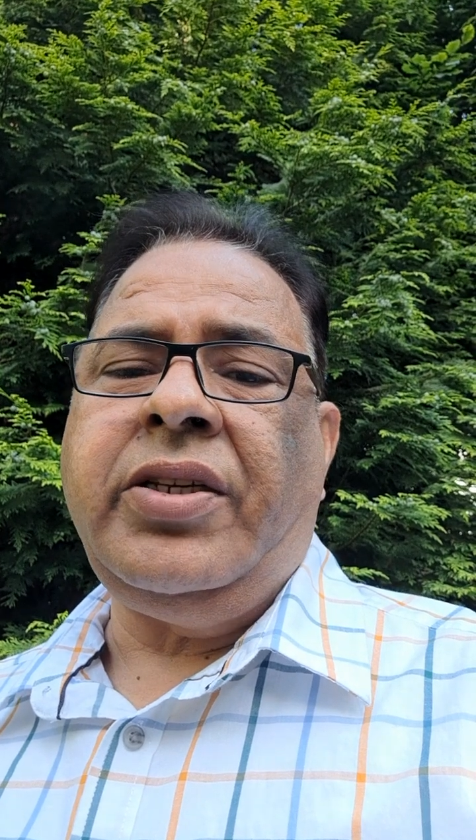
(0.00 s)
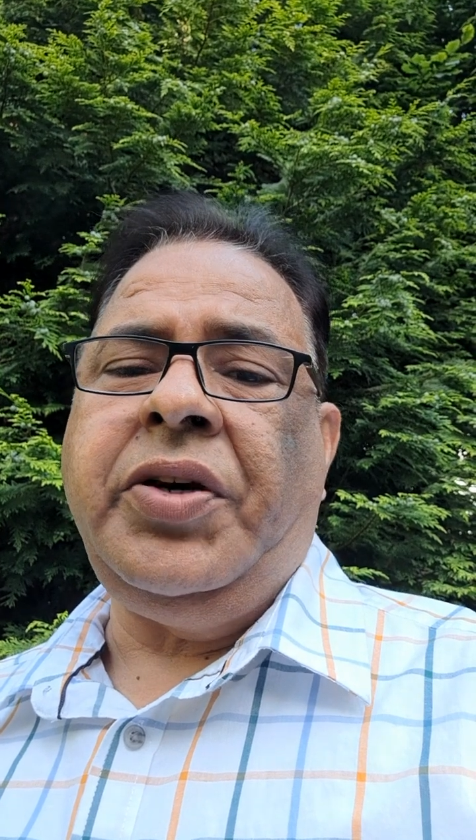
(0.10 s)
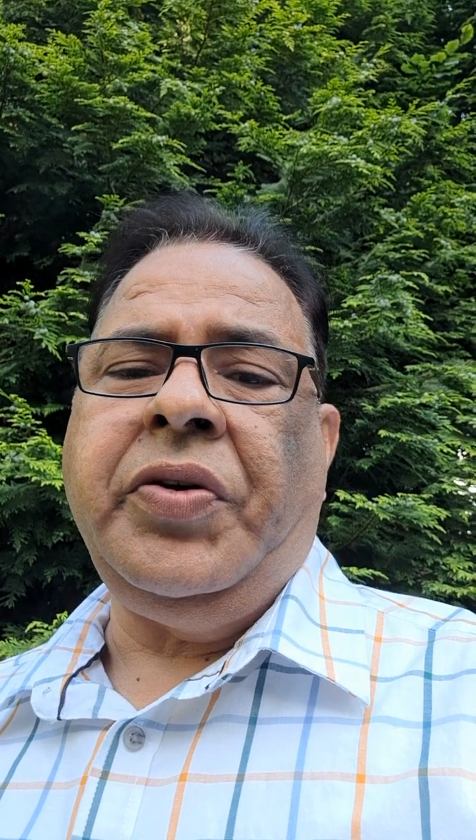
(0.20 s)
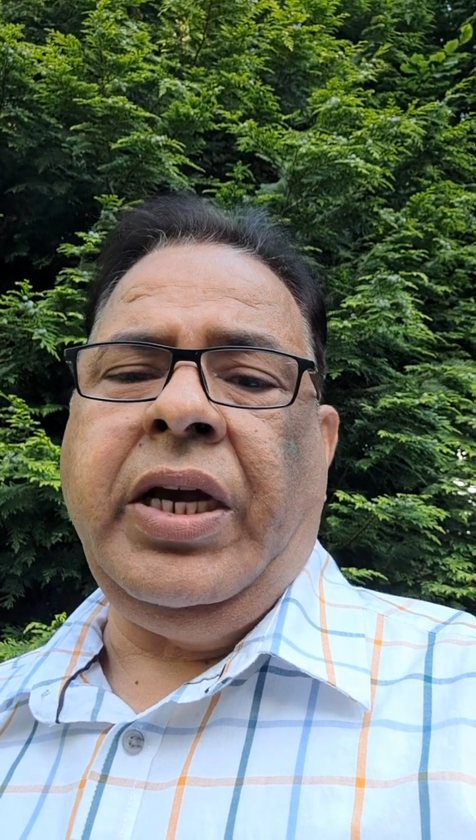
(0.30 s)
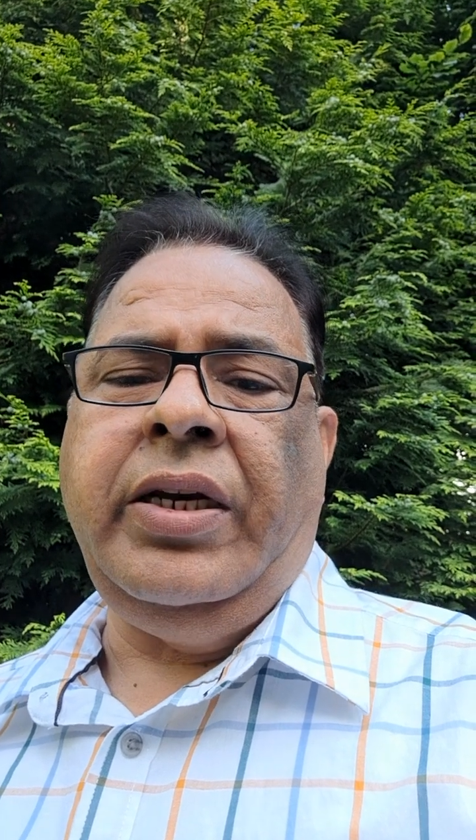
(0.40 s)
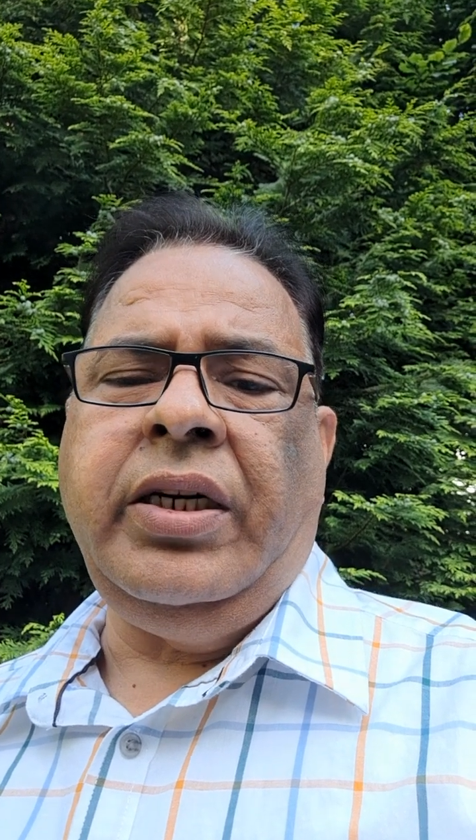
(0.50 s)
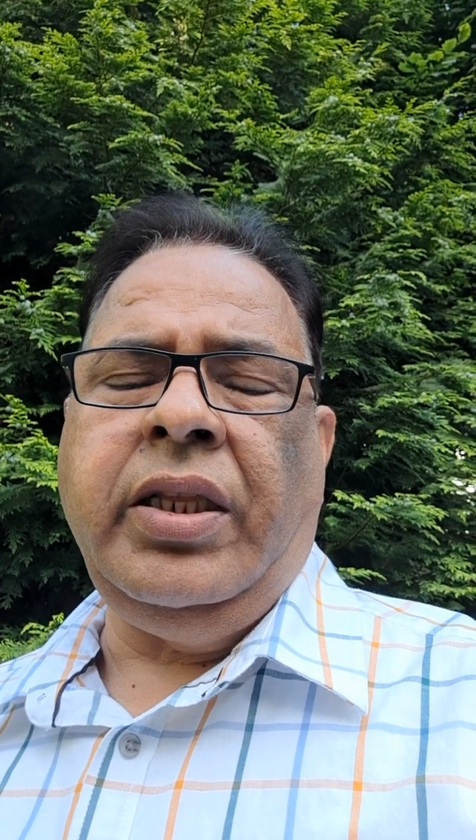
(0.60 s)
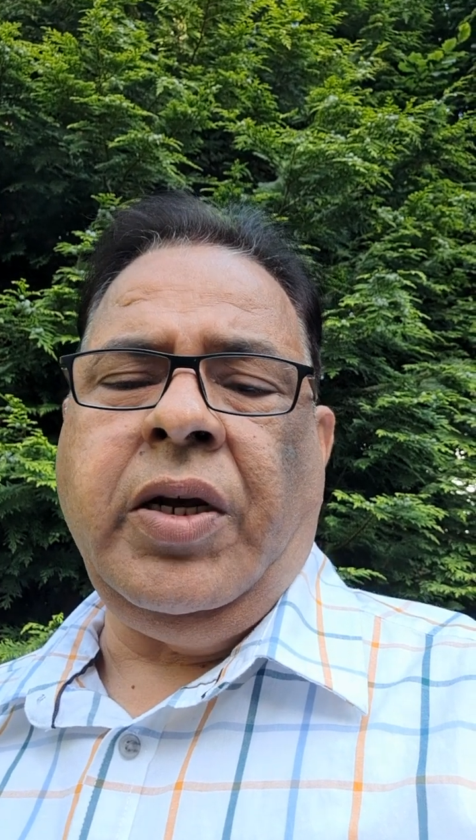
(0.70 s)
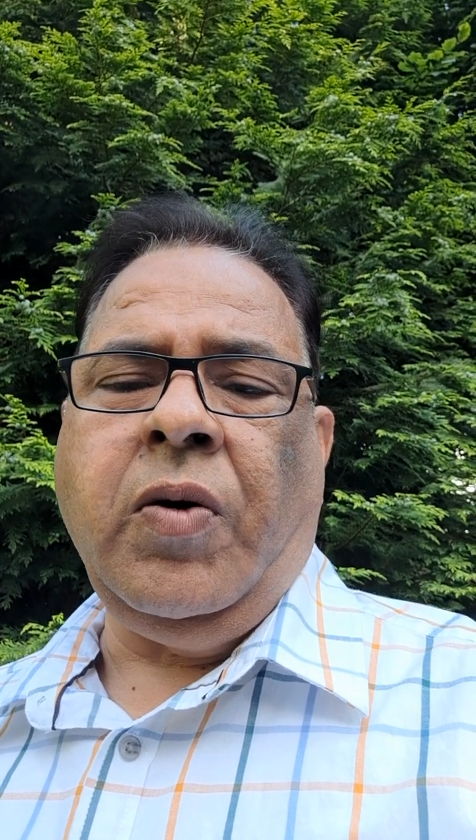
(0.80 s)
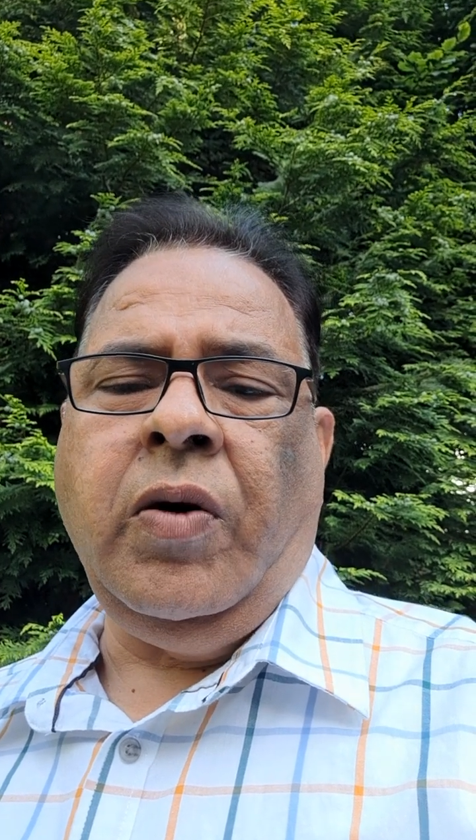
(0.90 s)
In reality,
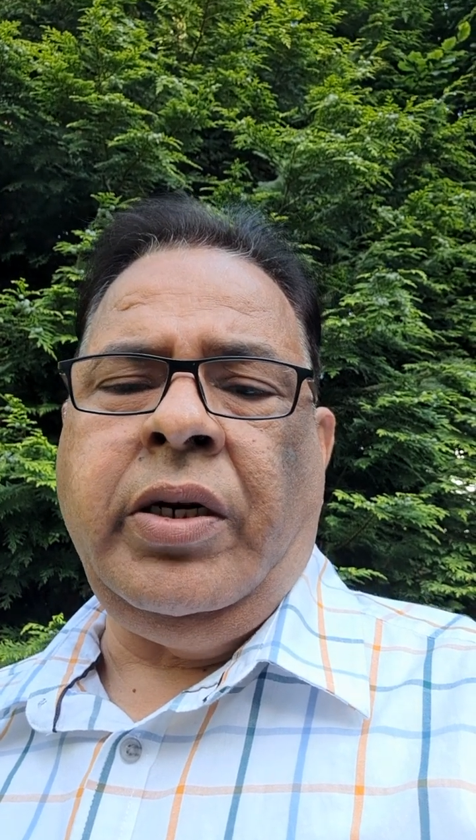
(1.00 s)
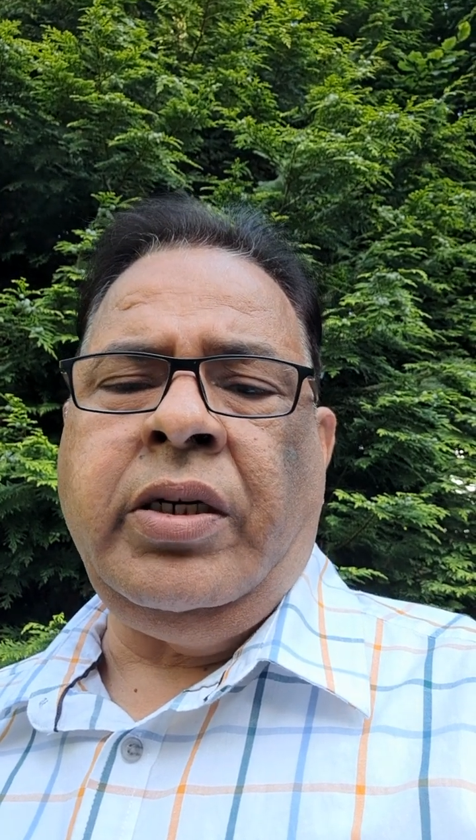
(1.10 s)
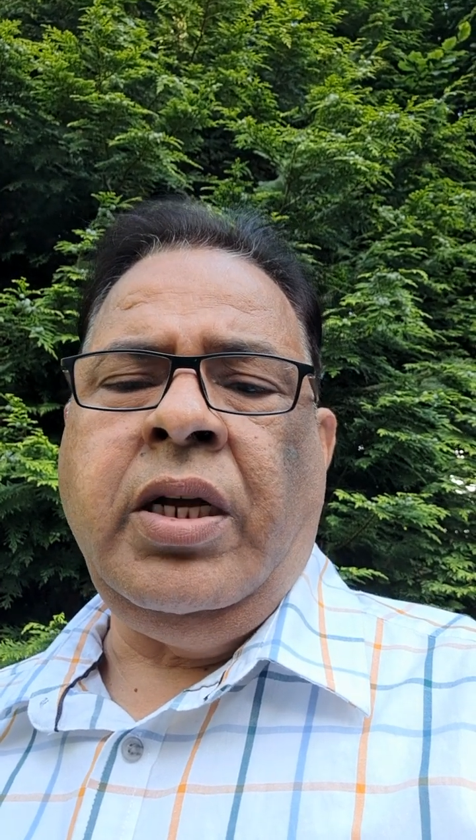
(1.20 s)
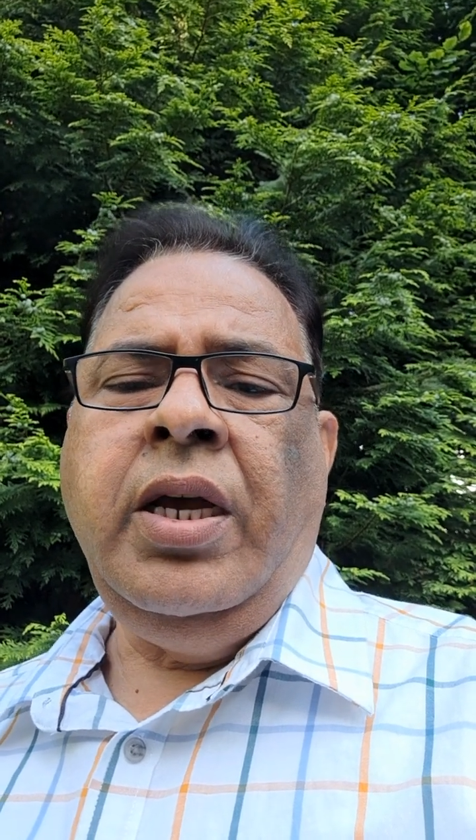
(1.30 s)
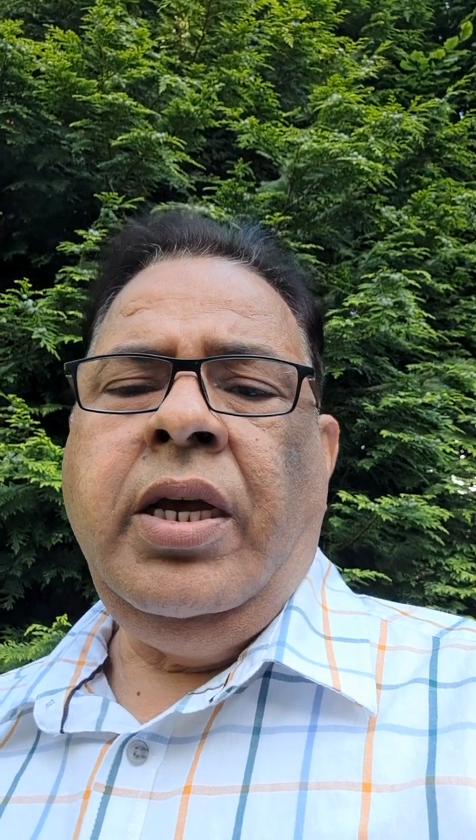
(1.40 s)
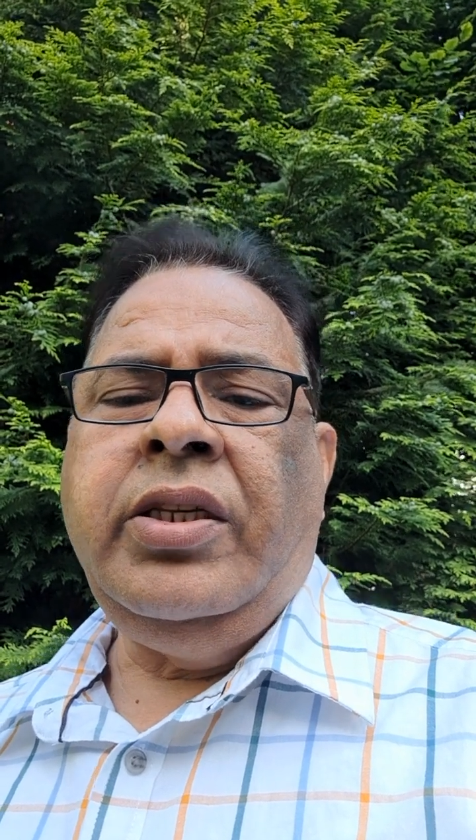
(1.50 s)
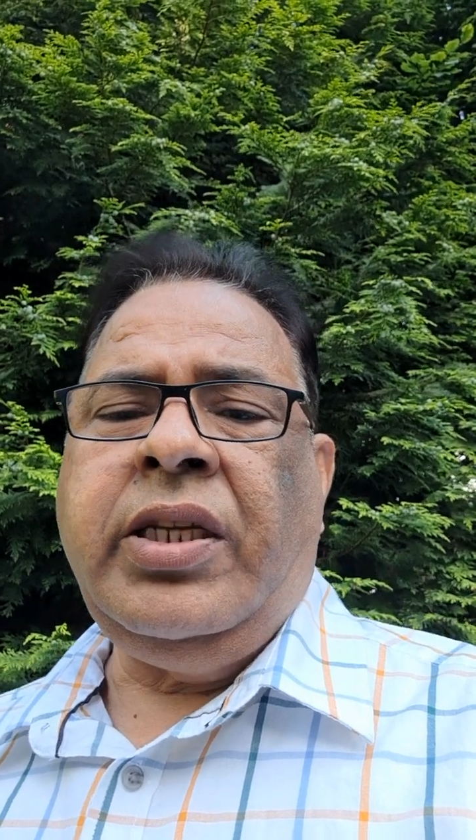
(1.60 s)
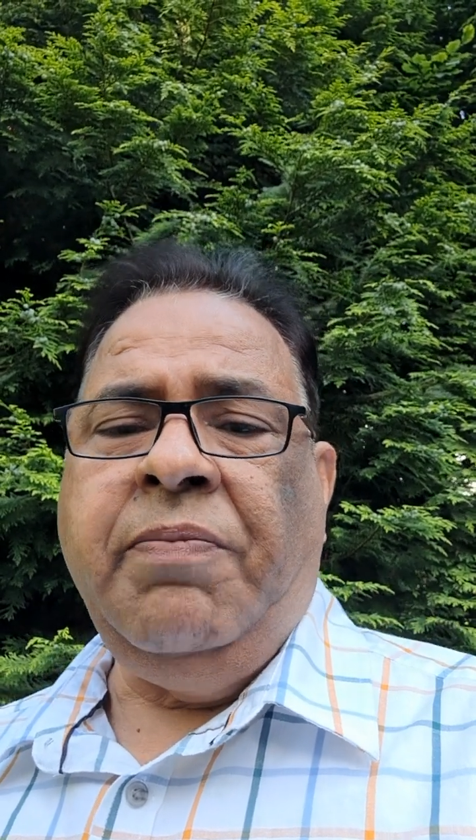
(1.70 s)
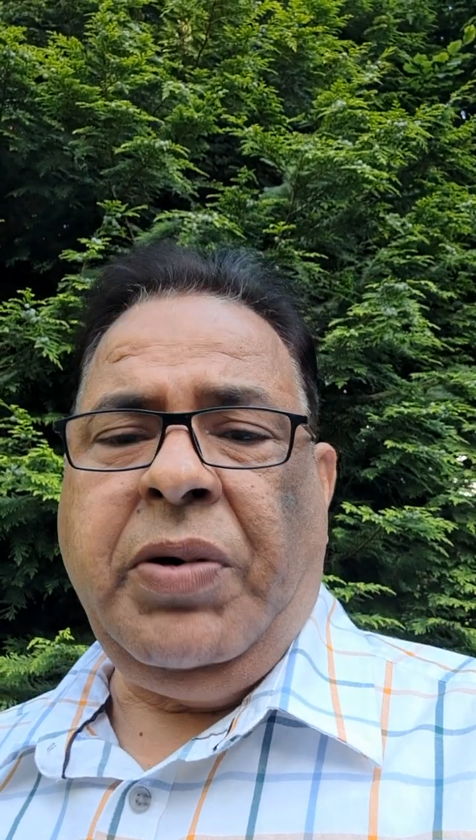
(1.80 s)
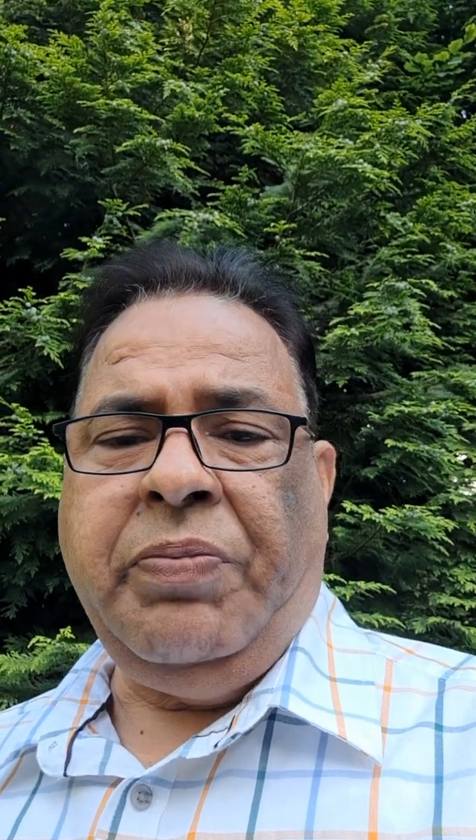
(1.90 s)
they call it
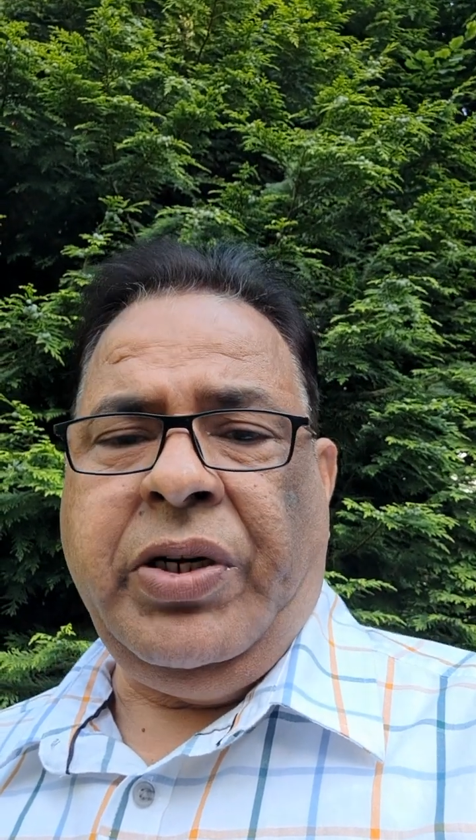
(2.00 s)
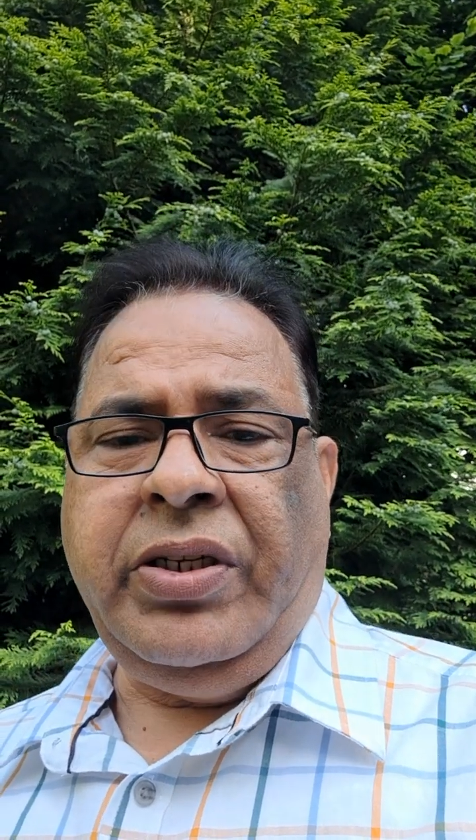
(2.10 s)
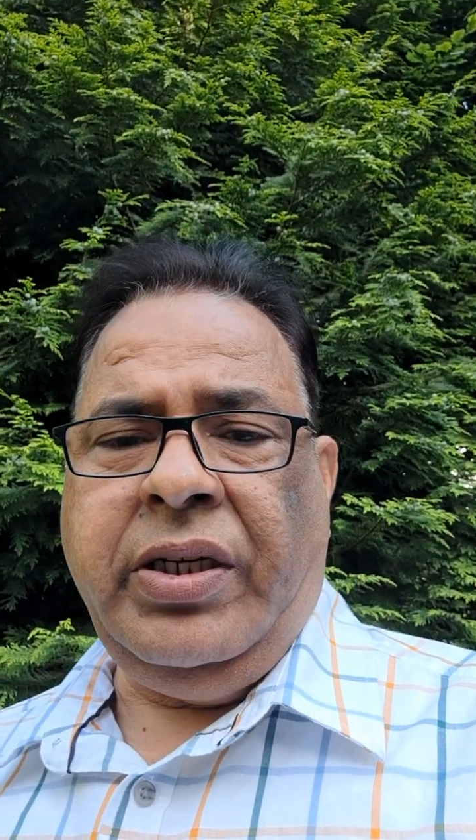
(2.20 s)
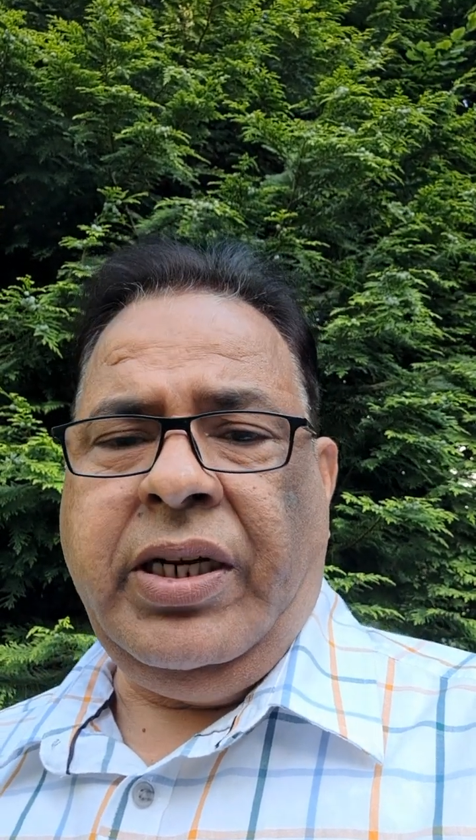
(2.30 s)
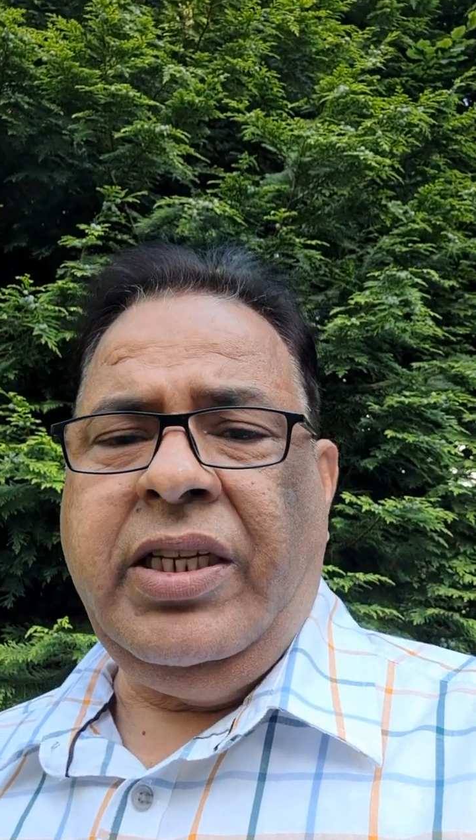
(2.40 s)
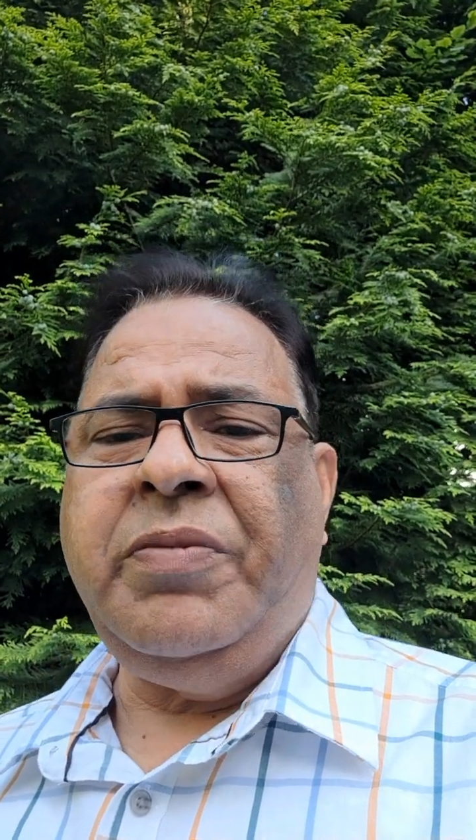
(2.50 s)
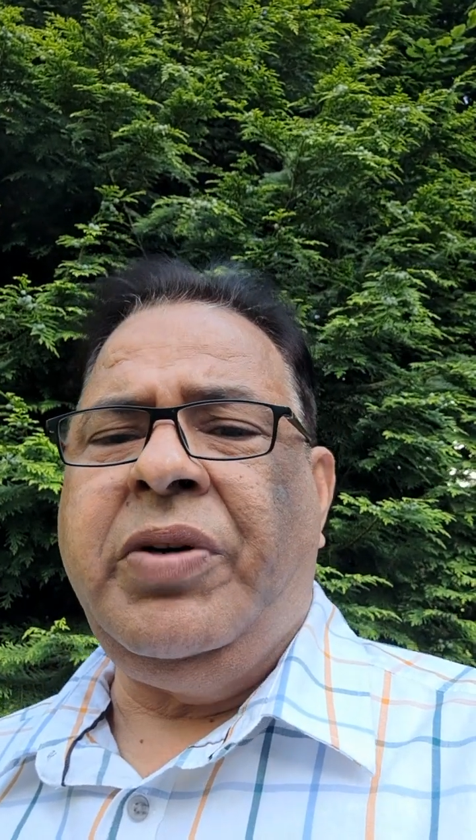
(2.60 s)
simple present tense,